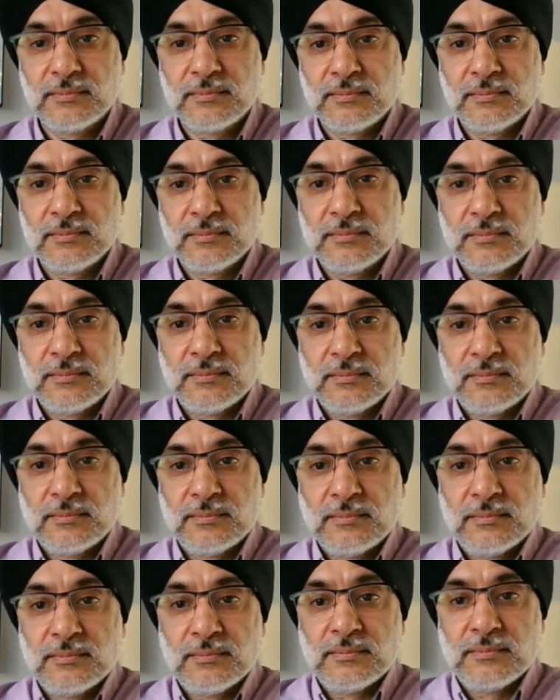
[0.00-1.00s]

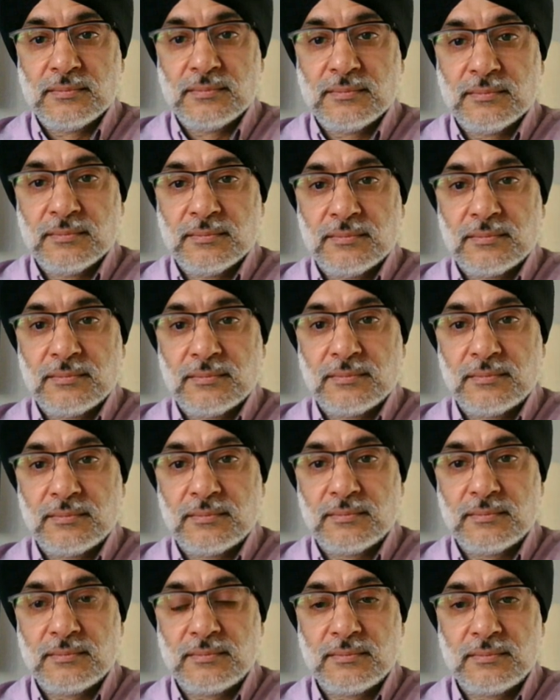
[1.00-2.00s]

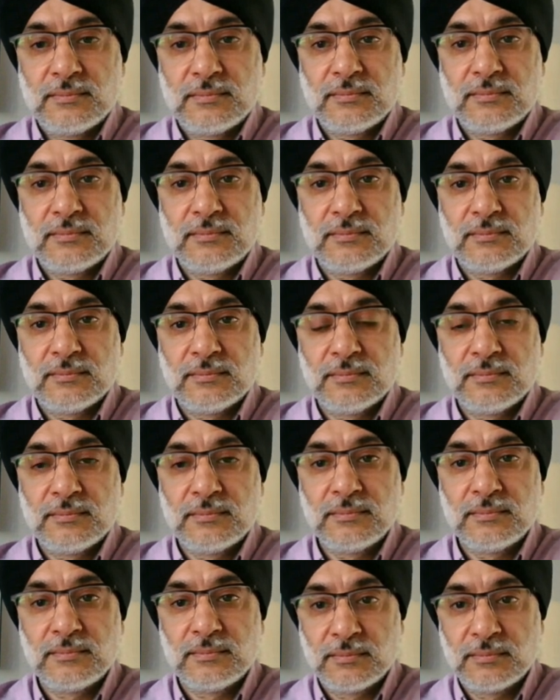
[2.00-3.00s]

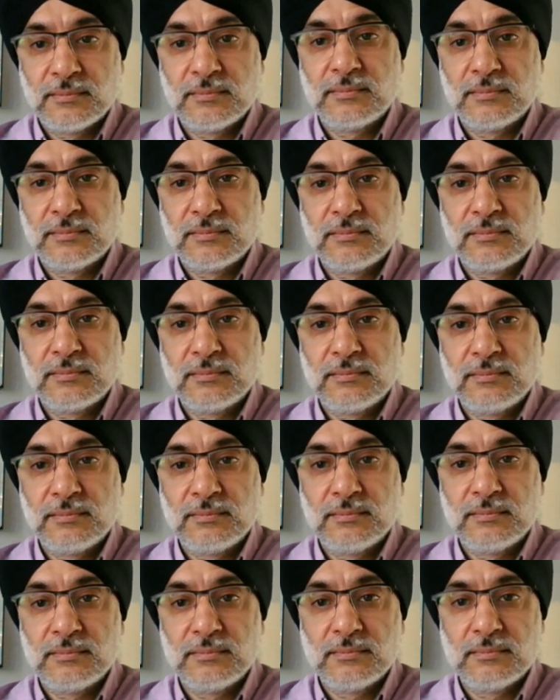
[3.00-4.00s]

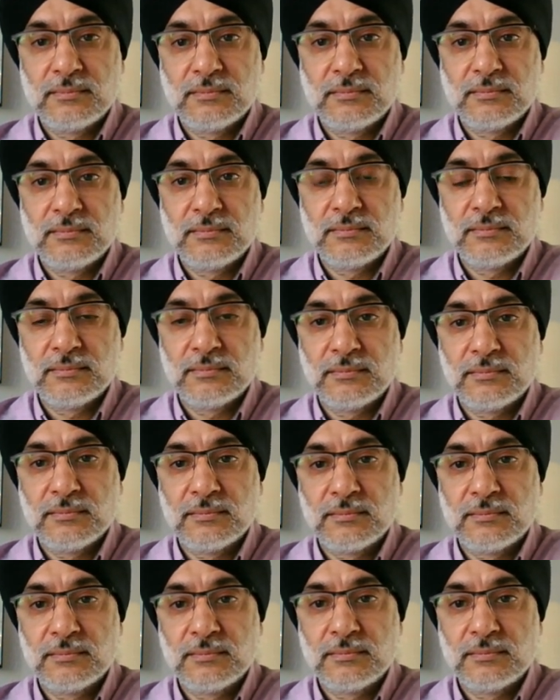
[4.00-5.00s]

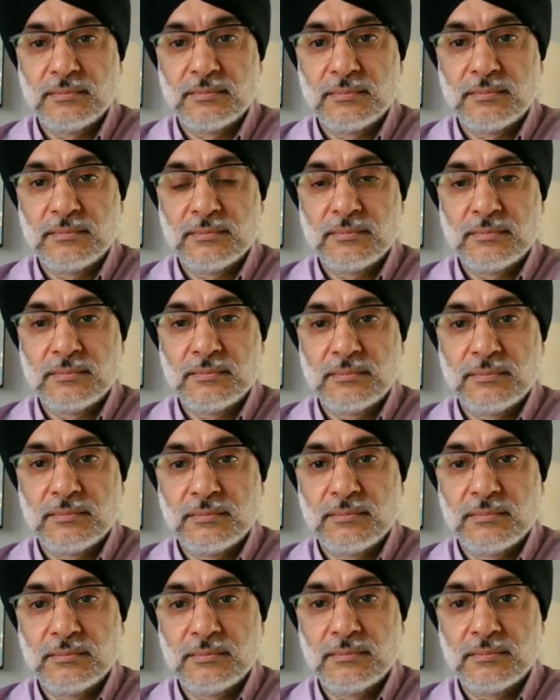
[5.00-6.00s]

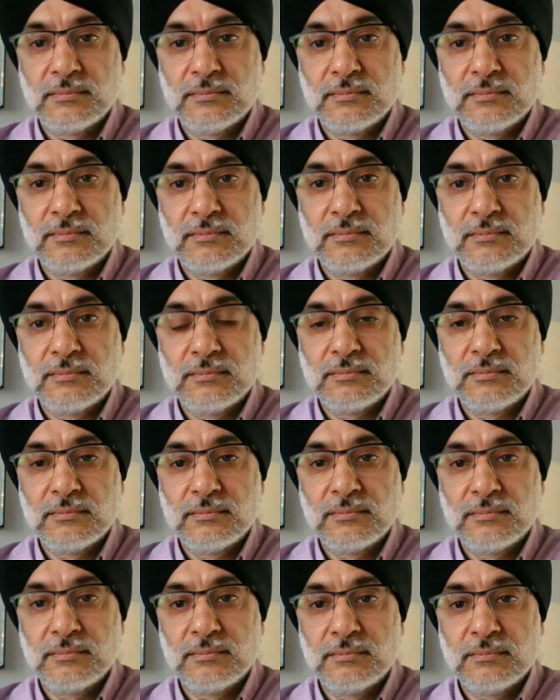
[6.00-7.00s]

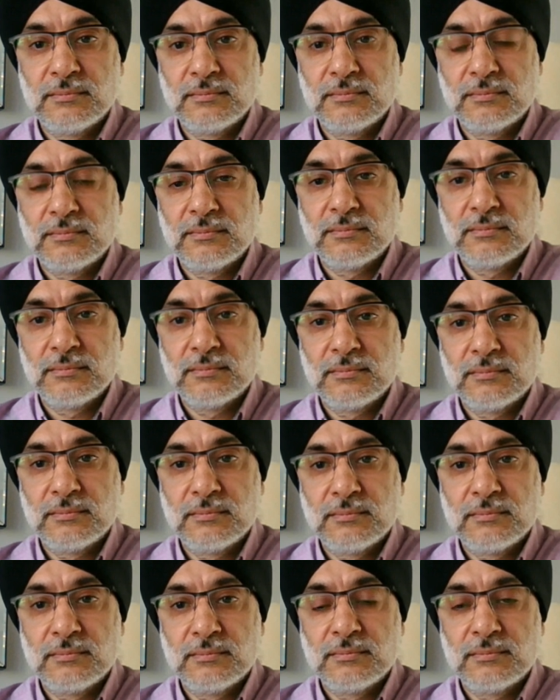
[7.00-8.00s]
This person isn't speaking.